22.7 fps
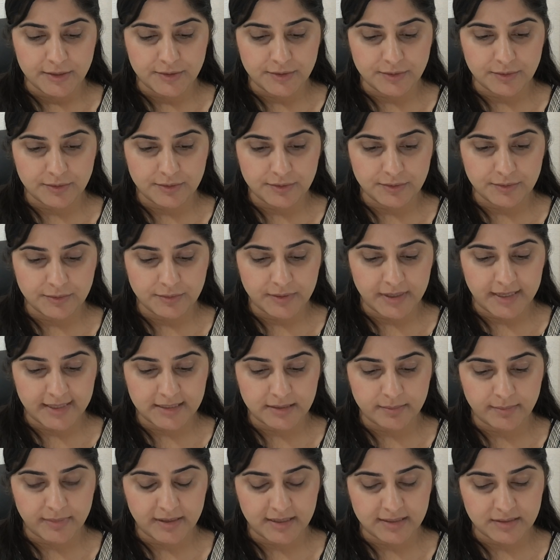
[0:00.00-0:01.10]
So
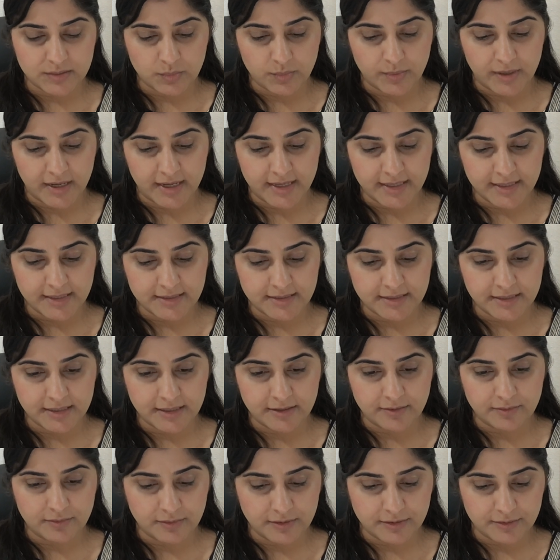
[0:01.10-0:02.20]
2x plus y is
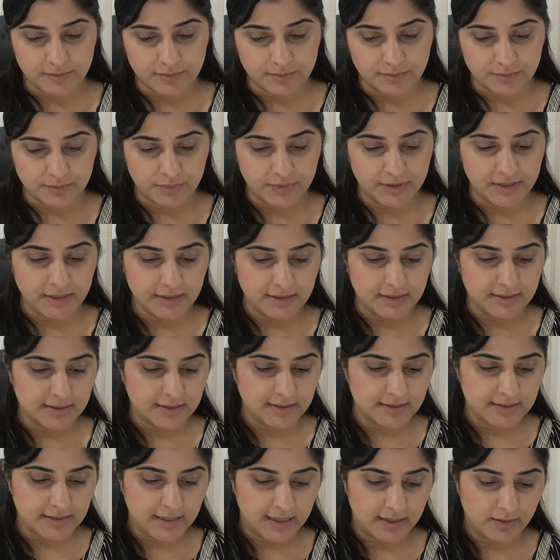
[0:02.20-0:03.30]
equal to 3. This
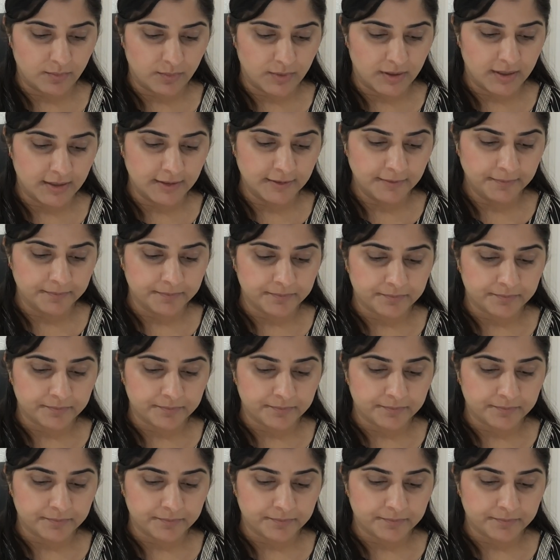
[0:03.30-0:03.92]
is L1.